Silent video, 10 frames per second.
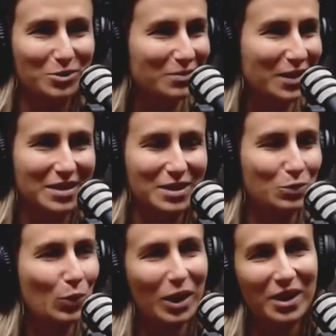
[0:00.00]
It's
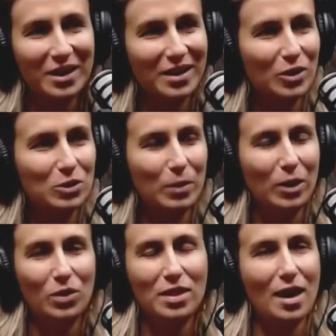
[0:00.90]
yeah. weird. You
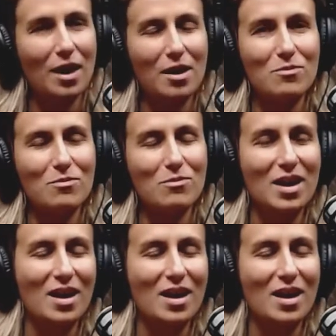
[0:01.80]
speak with them.